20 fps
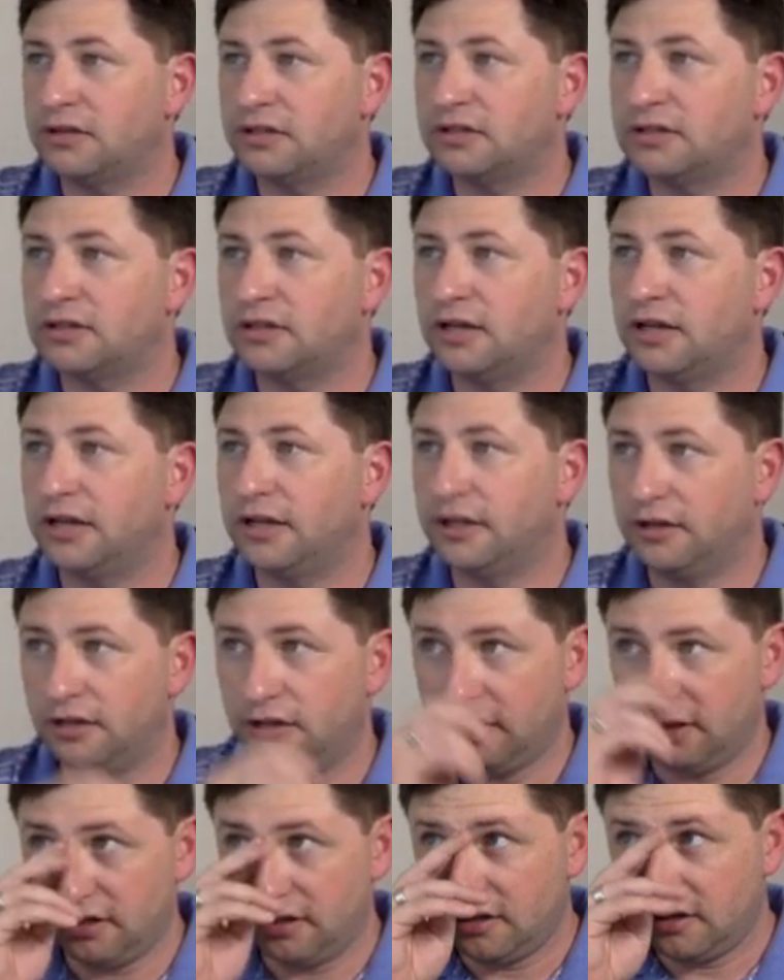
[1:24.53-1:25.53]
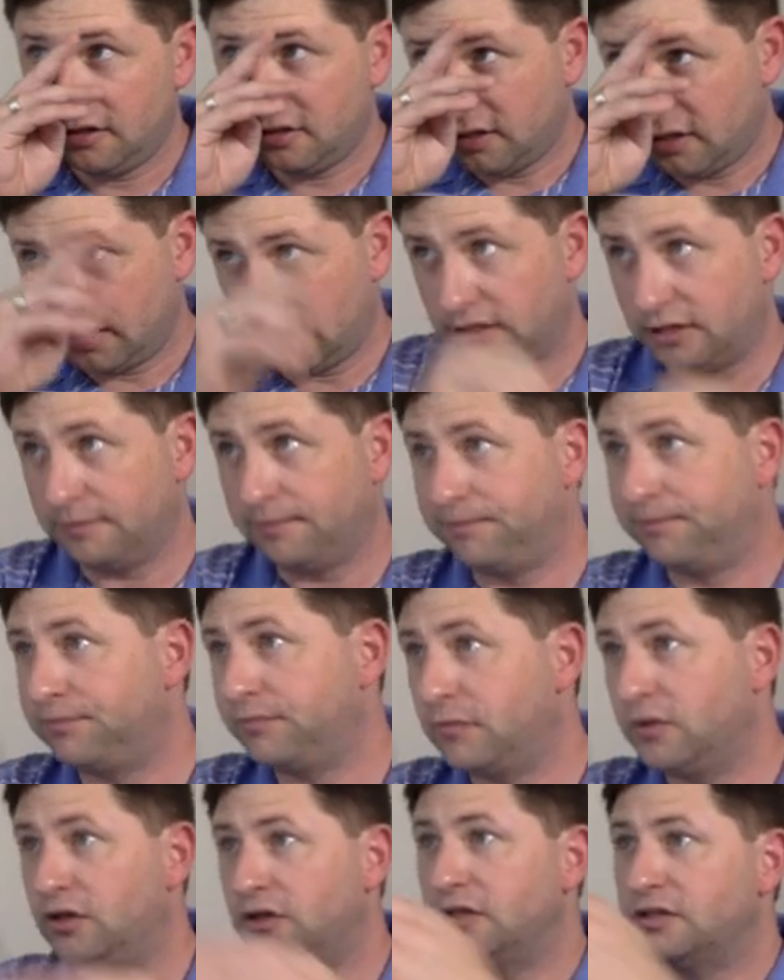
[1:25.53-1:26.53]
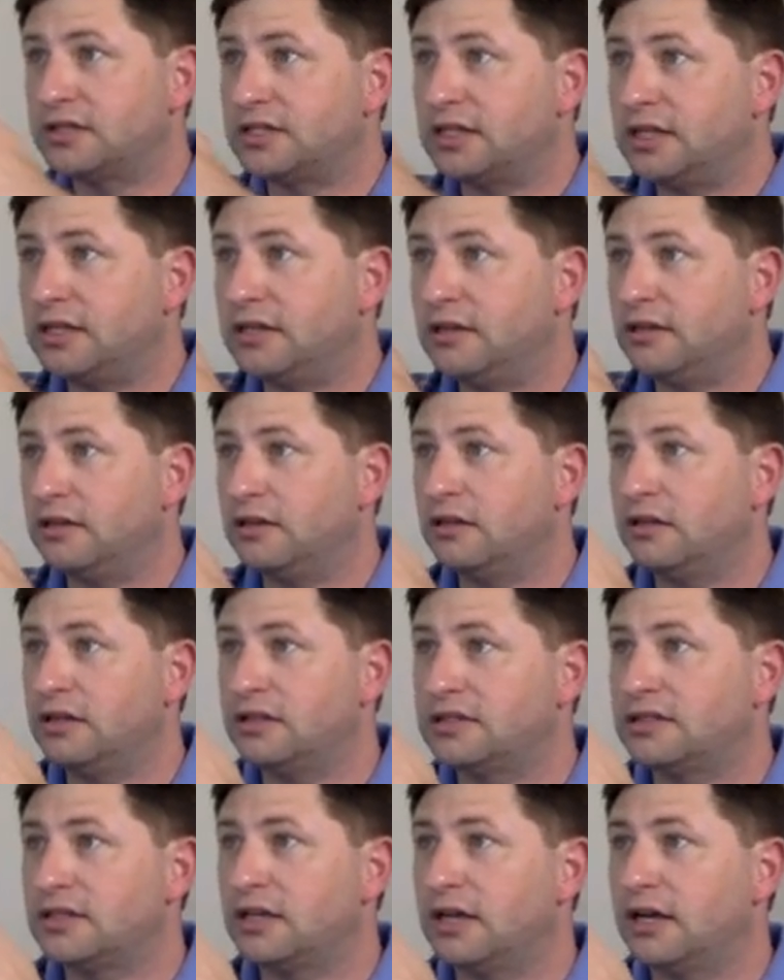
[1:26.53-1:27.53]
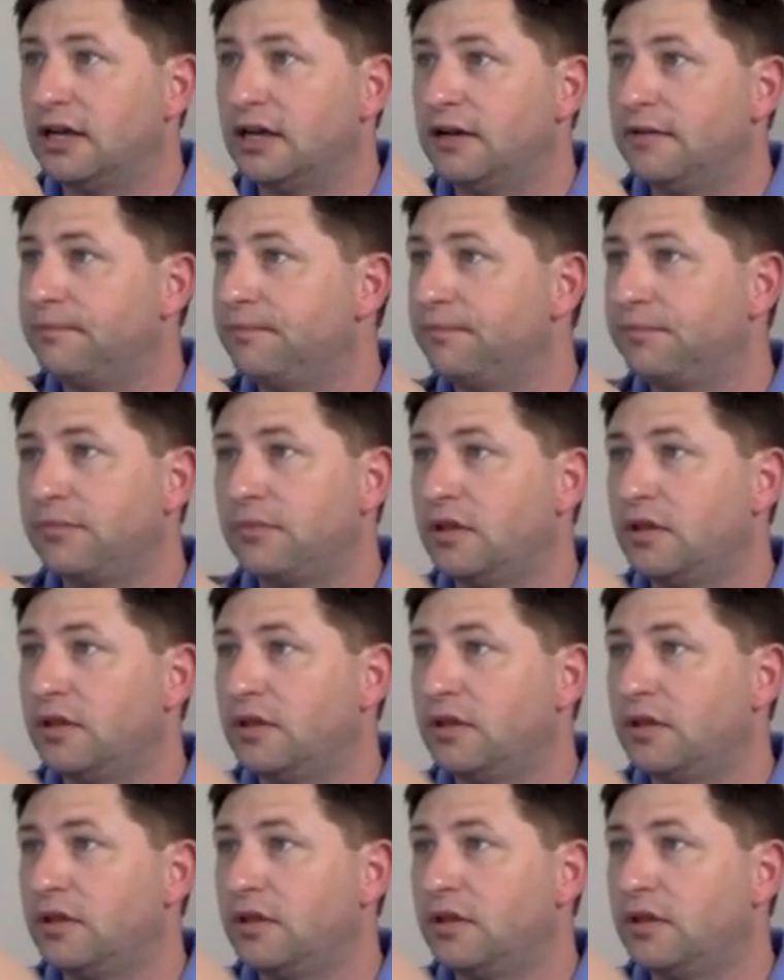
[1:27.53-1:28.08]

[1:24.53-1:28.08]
This line, and you can see it's uh